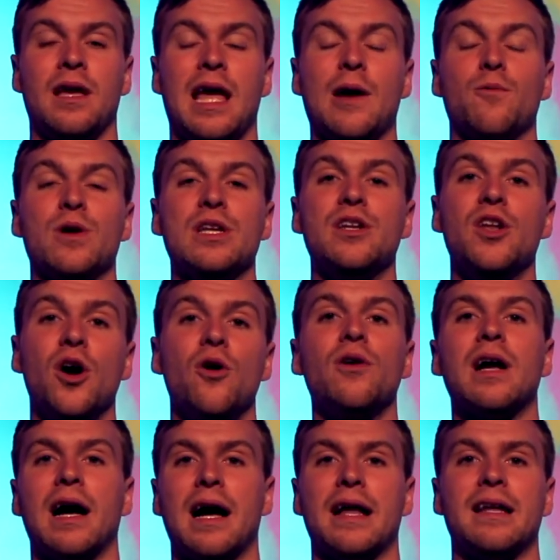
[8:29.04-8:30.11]
and we know
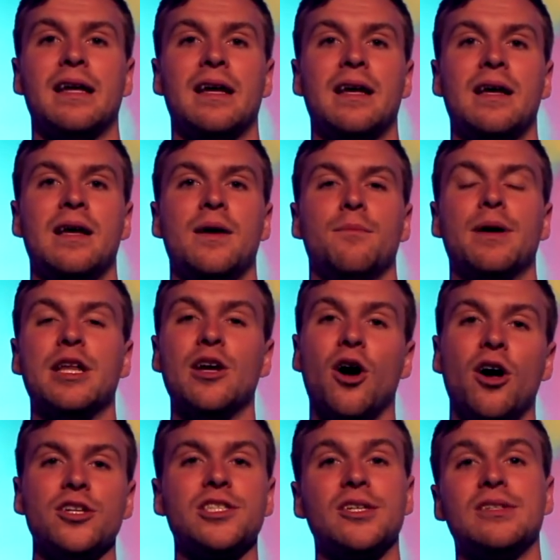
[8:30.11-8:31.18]
God. But he
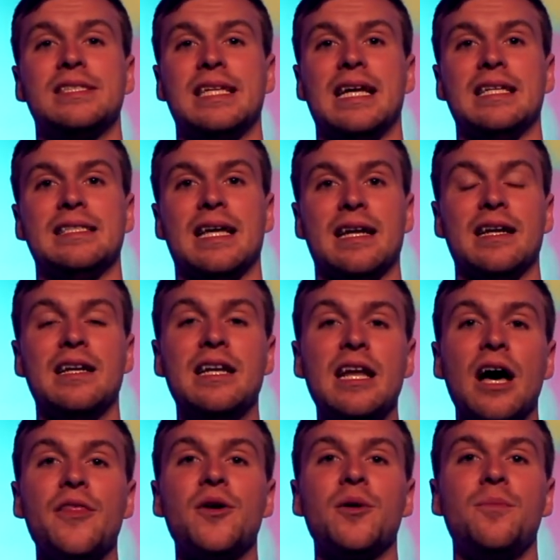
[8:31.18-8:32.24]
also says that
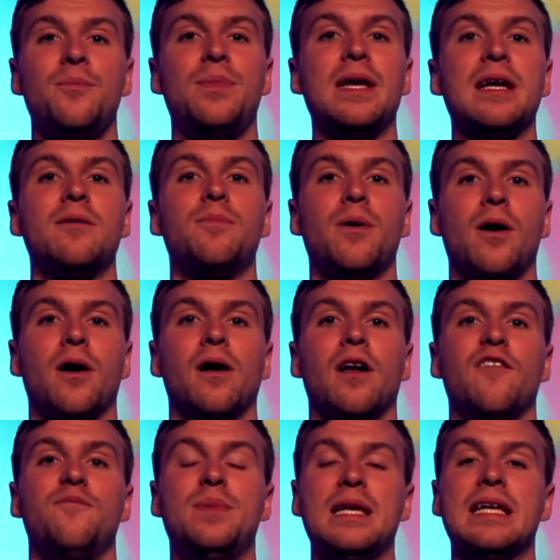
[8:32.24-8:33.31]
another big part
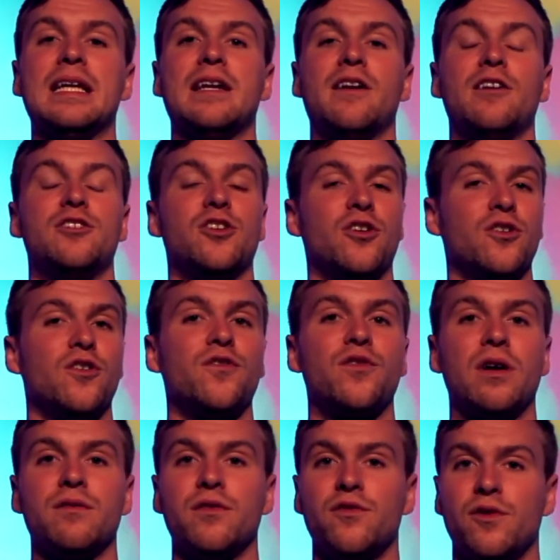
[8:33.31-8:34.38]
of being in an eternal
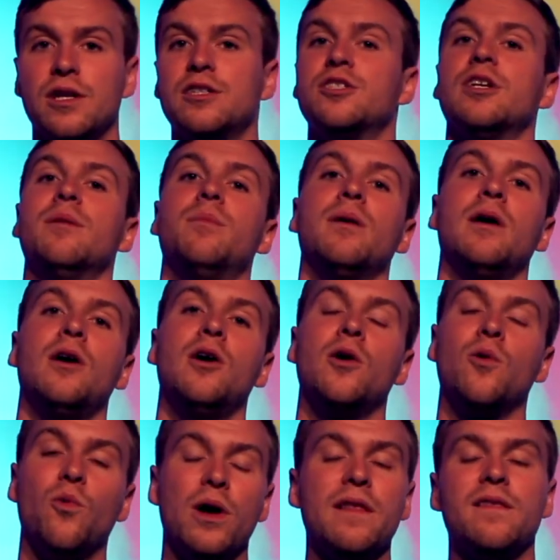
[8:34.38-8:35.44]
forever friendship
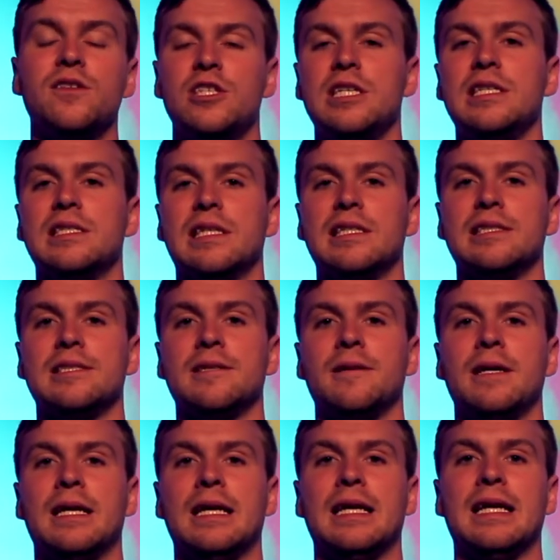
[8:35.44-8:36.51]
with Jesus
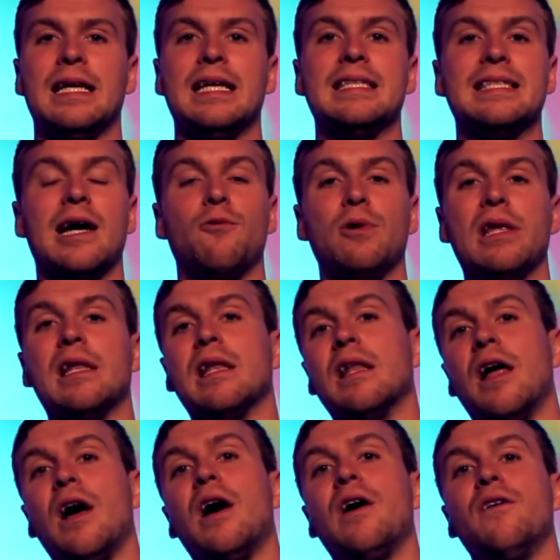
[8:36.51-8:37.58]
is that we
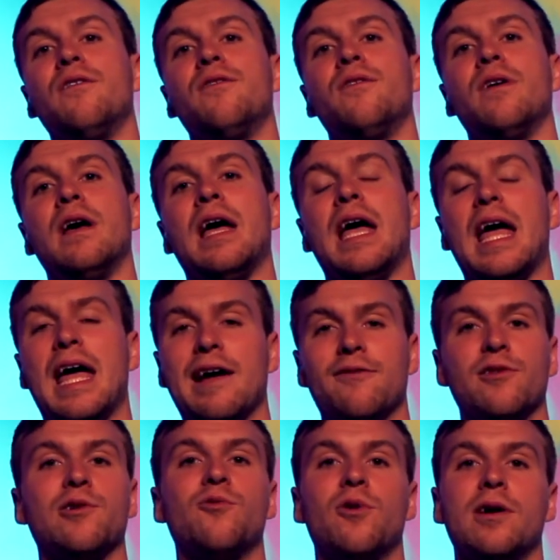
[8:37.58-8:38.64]
love
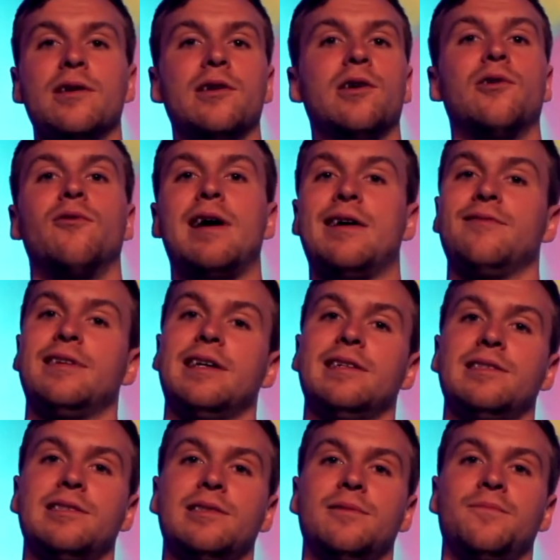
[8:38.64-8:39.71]
everyone around
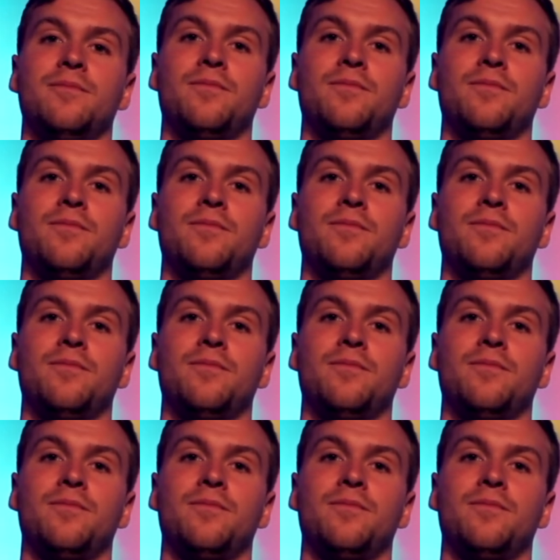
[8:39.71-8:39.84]
us.